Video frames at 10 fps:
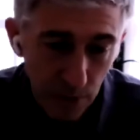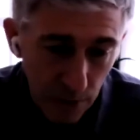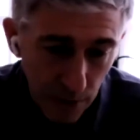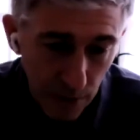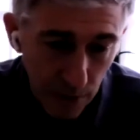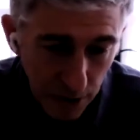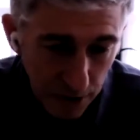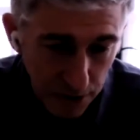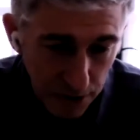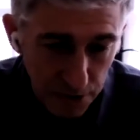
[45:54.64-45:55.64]
So
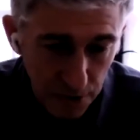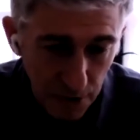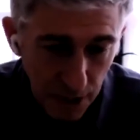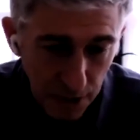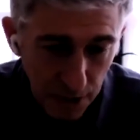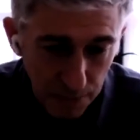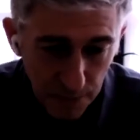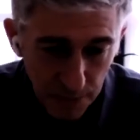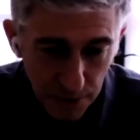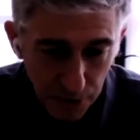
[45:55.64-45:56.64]
this,
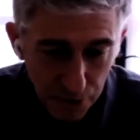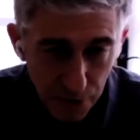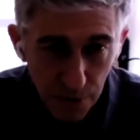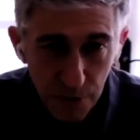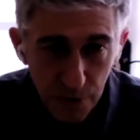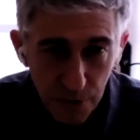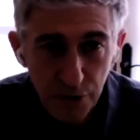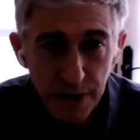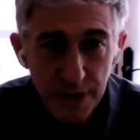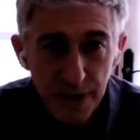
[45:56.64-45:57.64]
um, you know,
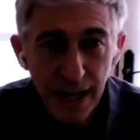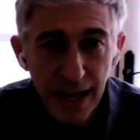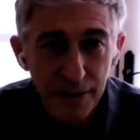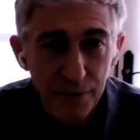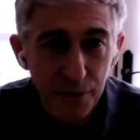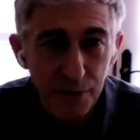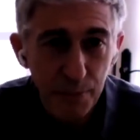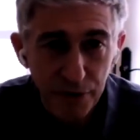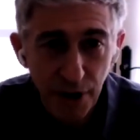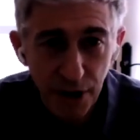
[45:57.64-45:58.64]
tracing and
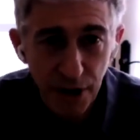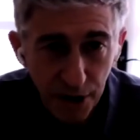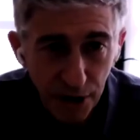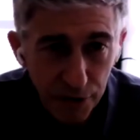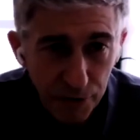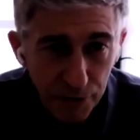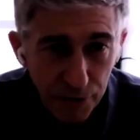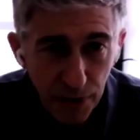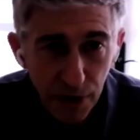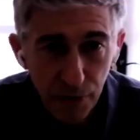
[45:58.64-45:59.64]
repatriating
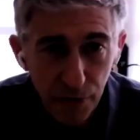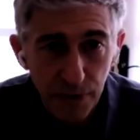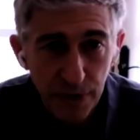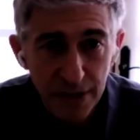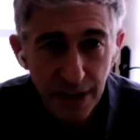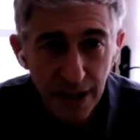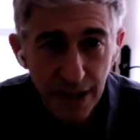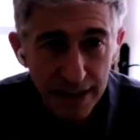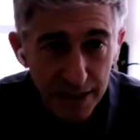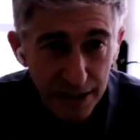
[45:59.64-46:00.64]
of, of illicit
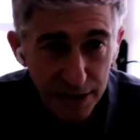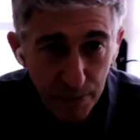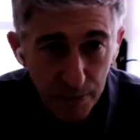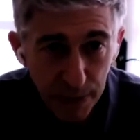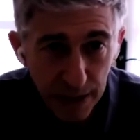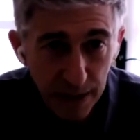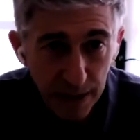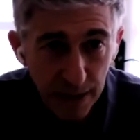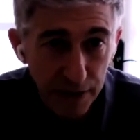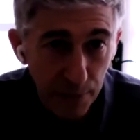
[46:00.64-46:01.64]
assets is a
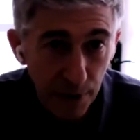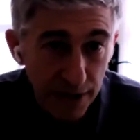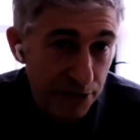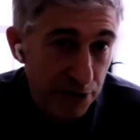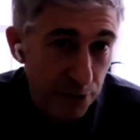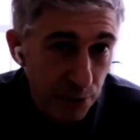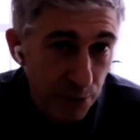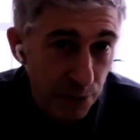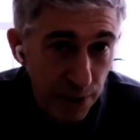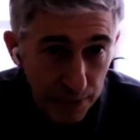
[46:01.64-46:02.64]
big enterprise. Actually, the
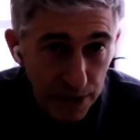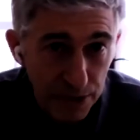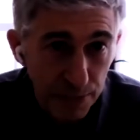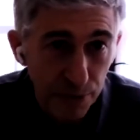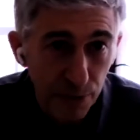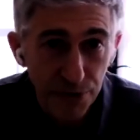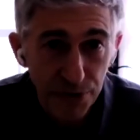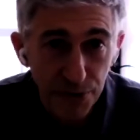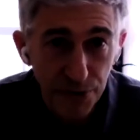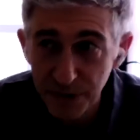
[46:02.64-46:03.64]
World Bank plays a big role,
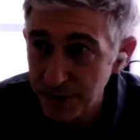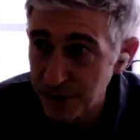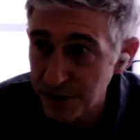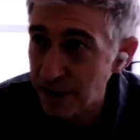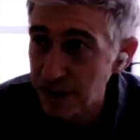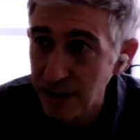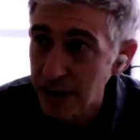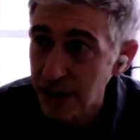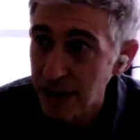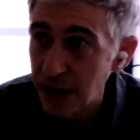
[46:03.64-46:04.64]
as you mentioned, Sarah.